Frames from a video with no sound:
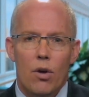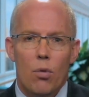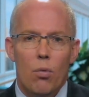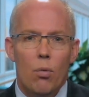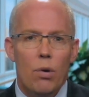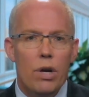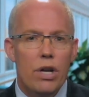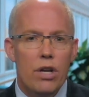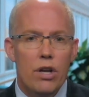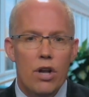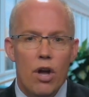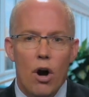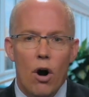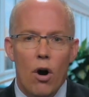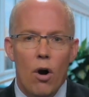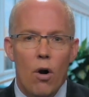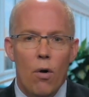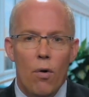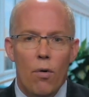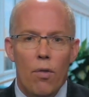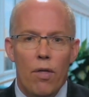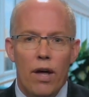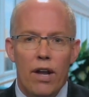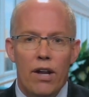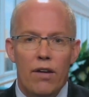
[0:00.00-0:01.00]
We
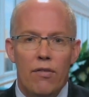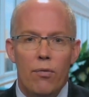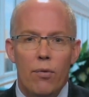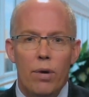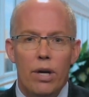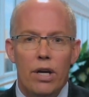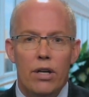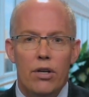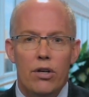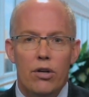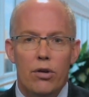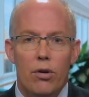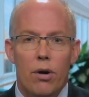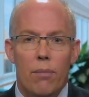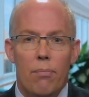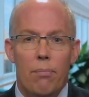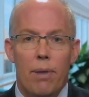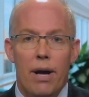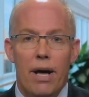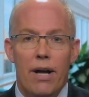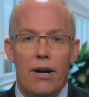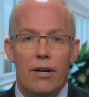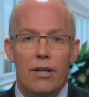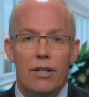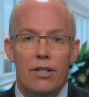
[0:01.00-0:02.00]
know that if we can do a
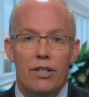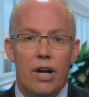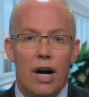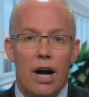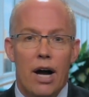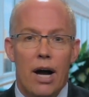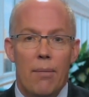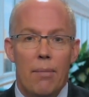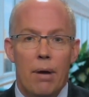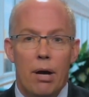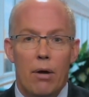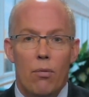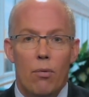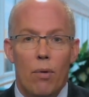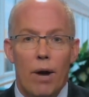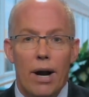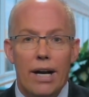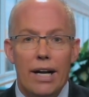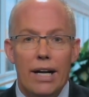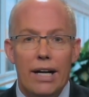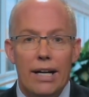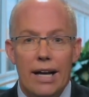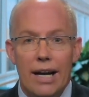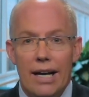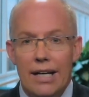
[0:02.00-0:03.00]
better job at
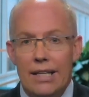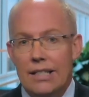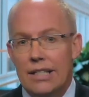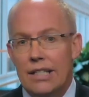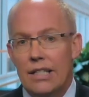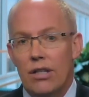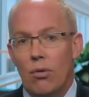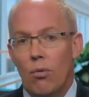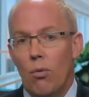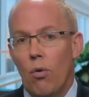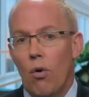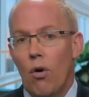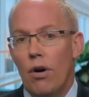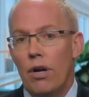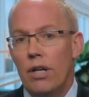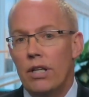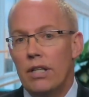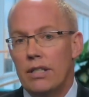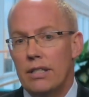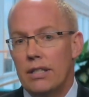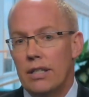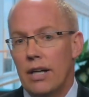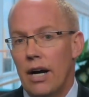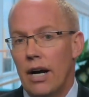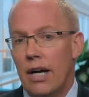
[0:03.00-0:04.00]
recognizing the warning
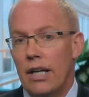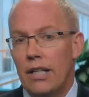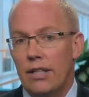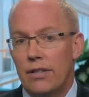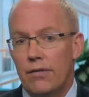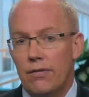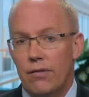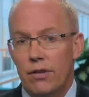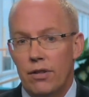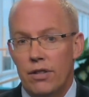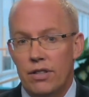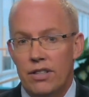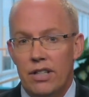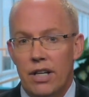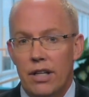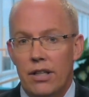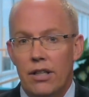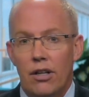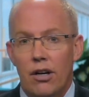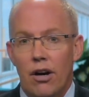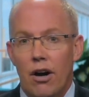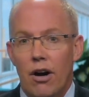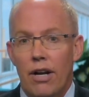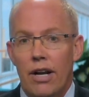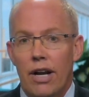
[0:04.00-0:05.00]
signs for
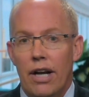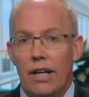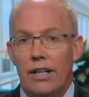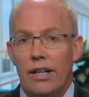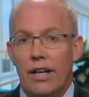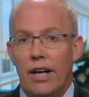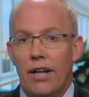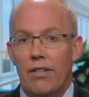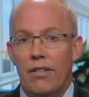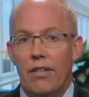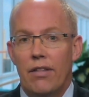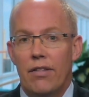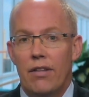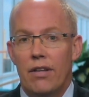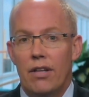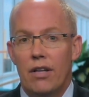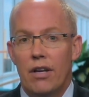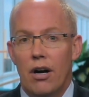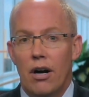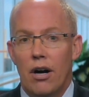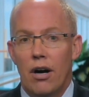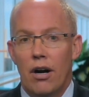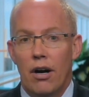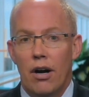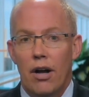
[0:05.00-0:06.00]
sudden cardiac death in the
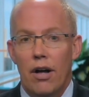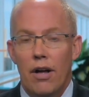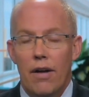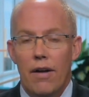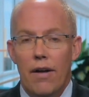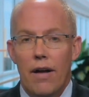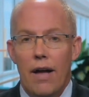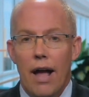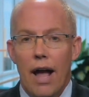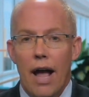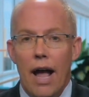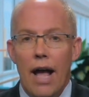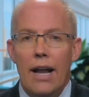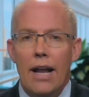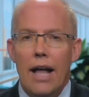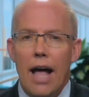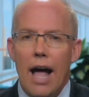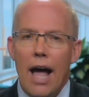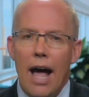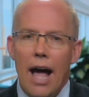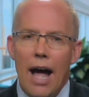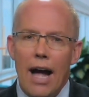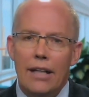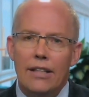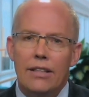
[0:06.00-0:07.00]
young and
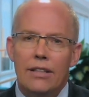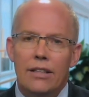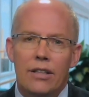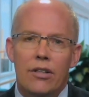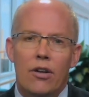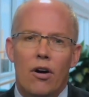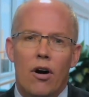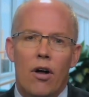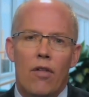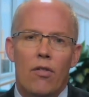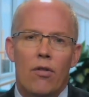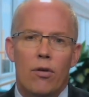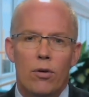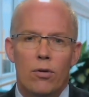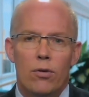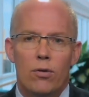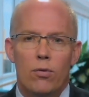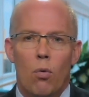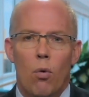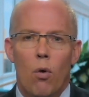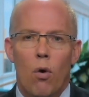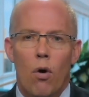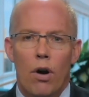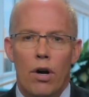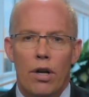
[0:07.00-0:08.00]
acting on those
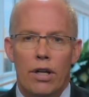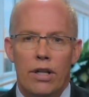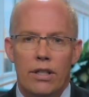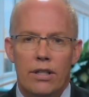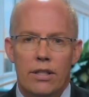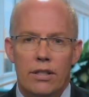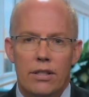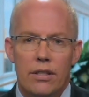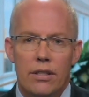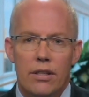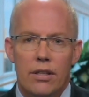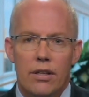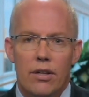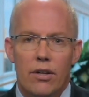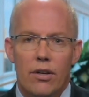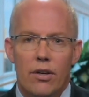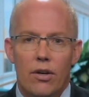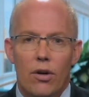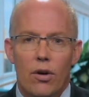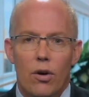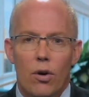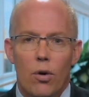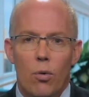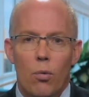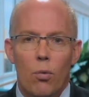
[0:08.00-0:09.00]
warnings,
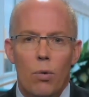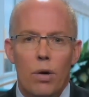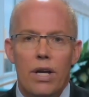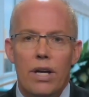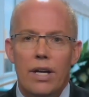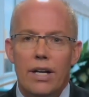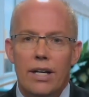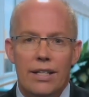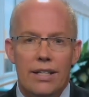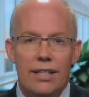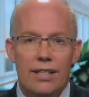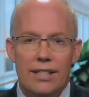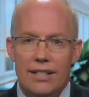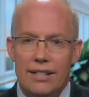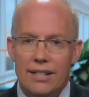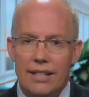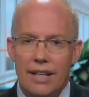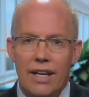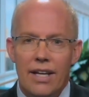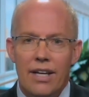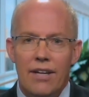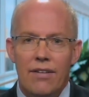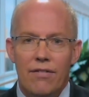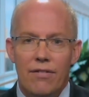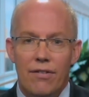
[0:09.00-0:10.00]
we can
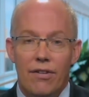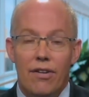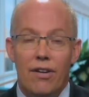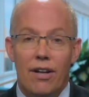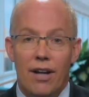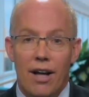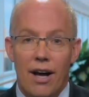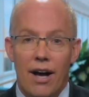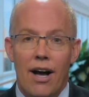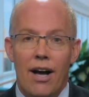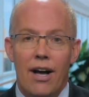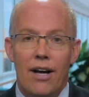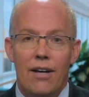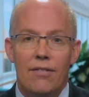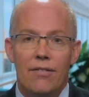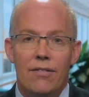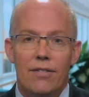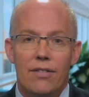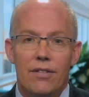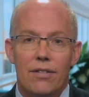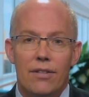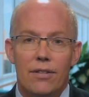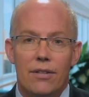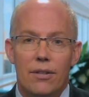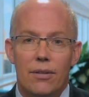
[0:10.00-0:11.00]
save
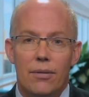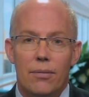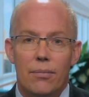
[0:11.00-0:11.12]
lives.